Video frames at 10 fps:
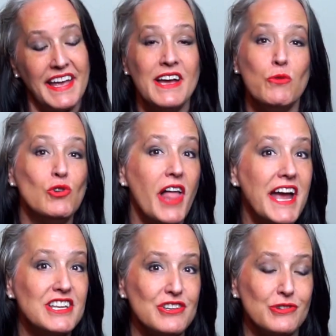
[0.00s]
It won't
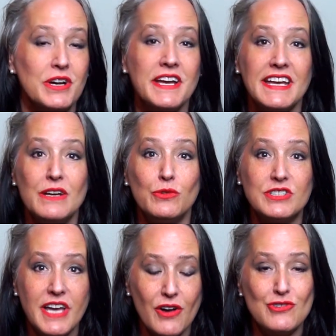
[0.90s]
lie to you. It will
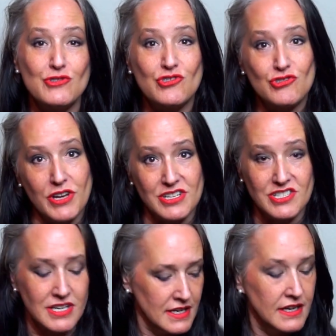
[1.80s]
tell you
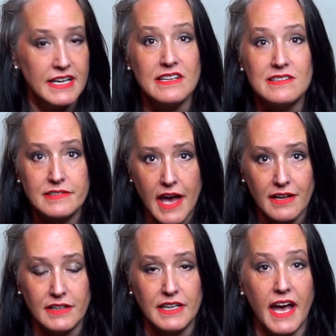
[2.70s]
straight
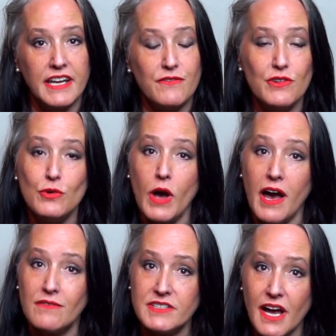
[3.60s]
exactly. And if you
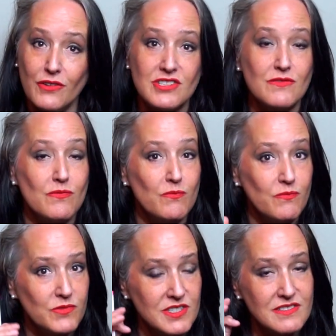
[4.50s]
have doubts,
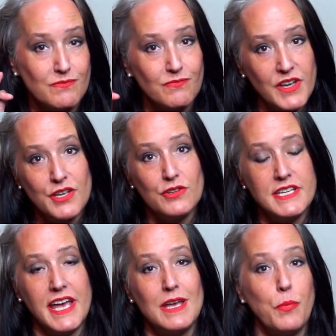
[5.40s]
just
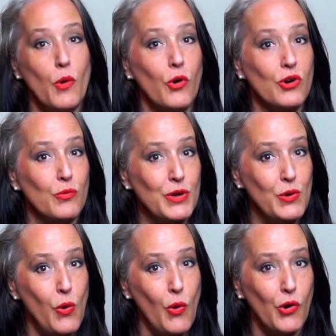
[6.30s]
videotape or
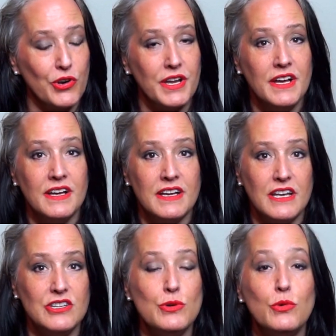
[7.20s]
record,
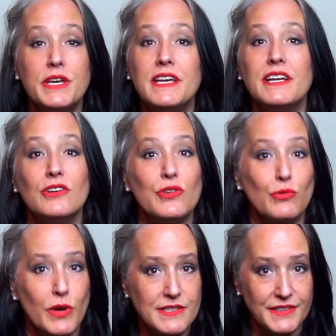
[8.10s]
and you will hear the
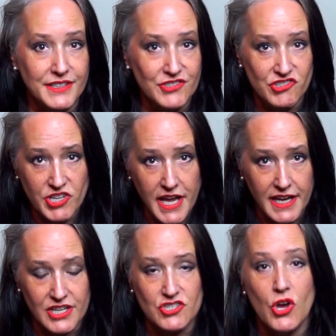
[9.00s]
resonance
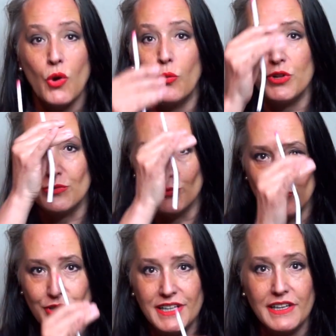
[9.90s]
change when you
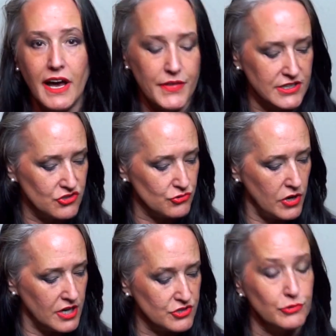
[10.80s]
really allow that
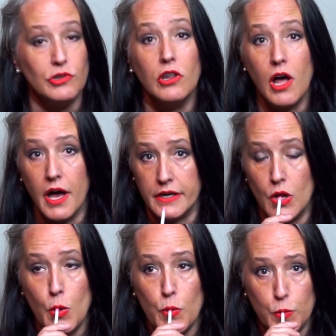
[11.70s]
straw to align.
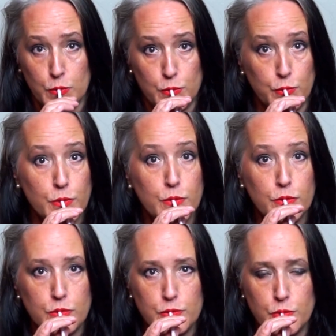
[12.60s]
When you're really
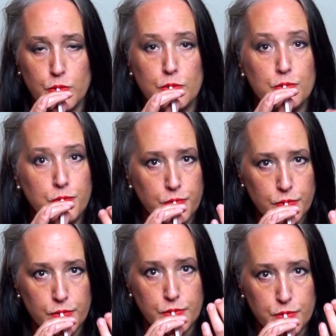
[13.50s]
going to talk and
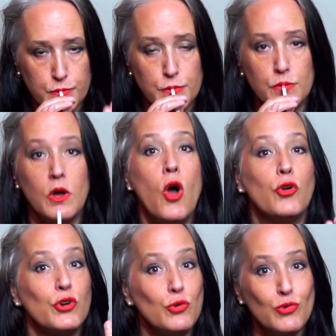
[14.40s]
feel the straw,
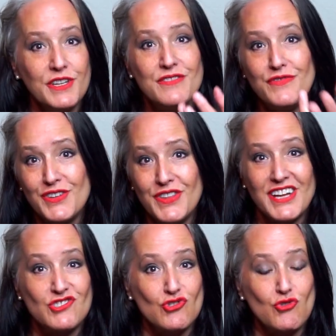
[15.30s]
you're going to really feel
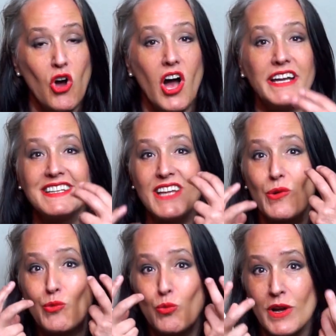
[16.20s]
that straw and get
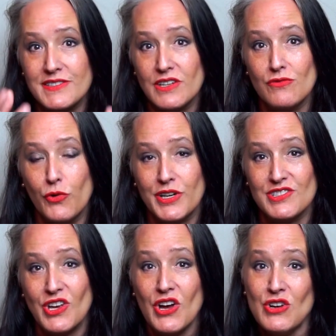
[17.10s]
that resonant
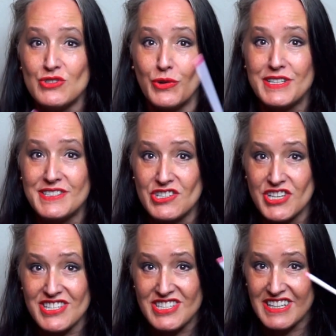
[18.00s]
voice. So I
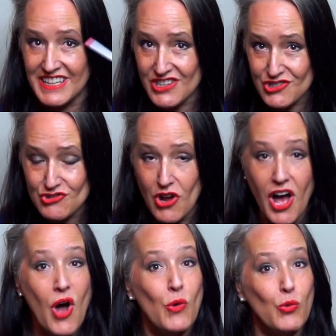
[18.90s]
suggest get your
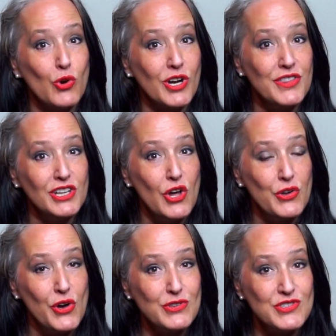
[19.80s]
straw, work on the low
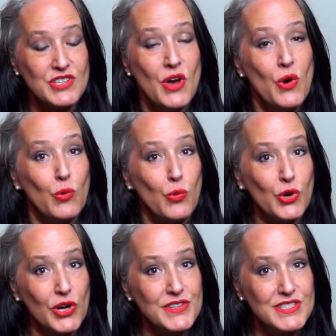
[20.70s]
notes,
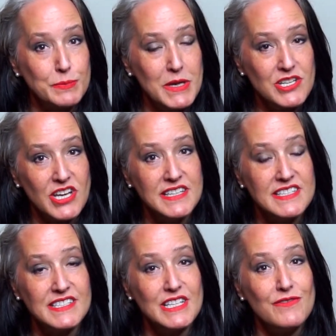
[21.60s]
work on the speech, and
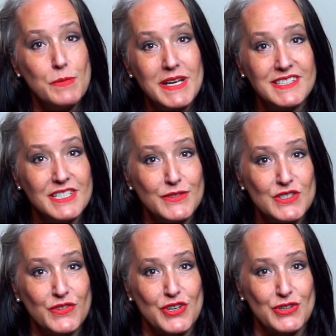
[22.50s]
see if it makes a
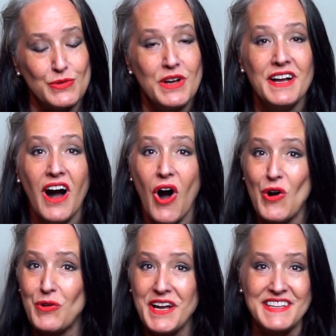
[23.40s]
difference for you.
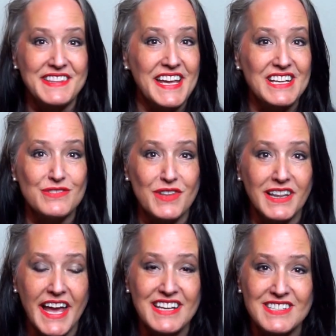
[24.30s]
All right, thanks for the
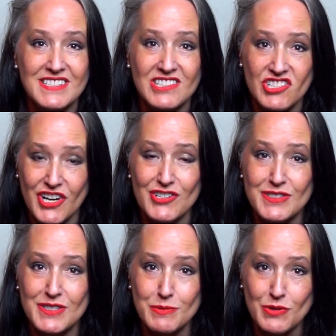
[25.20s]
likes, shares,
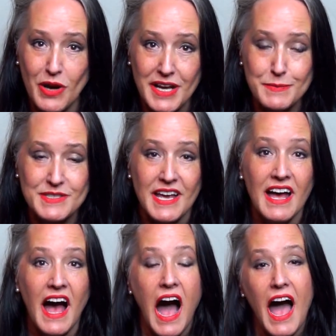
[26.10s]
and subscribes.
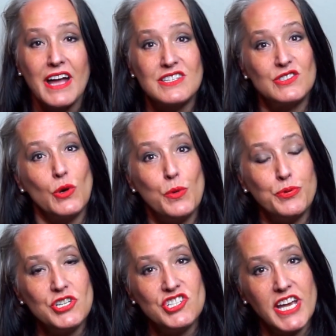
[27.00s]
I so
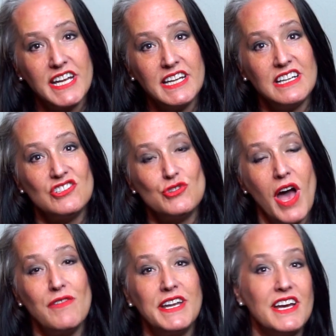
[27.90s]
appreciate it. Do you
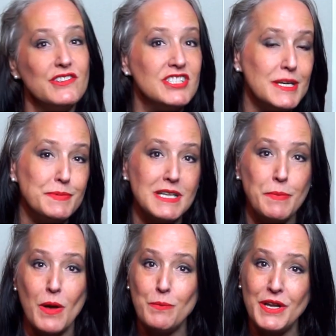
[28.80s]
have any other tips
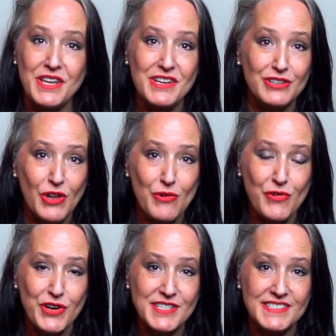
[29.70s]
about building your low
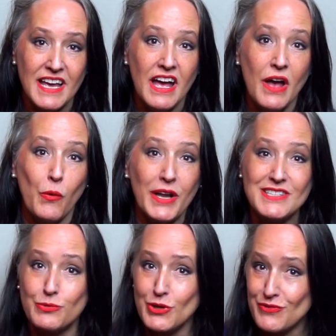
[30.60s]
voice? What
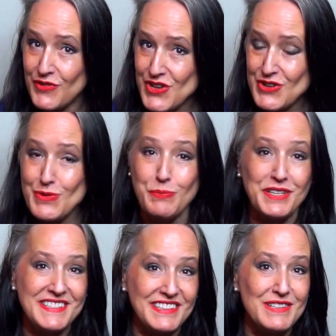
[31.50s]
has worked for you?
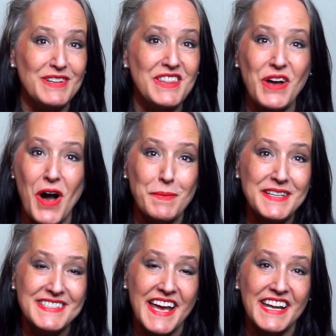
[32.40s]
Please leave it in the
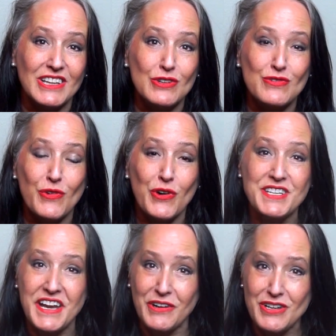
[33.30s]
comments, and I look
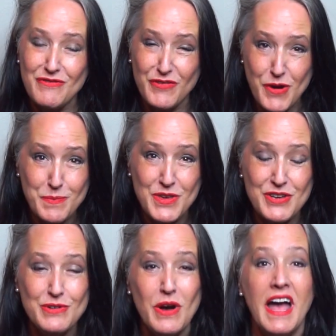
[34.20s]
forward to hearing from
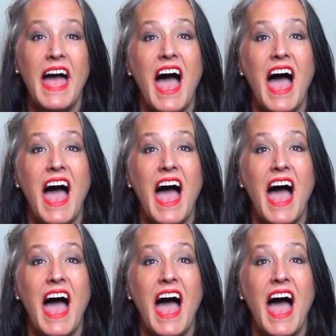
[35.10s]
you.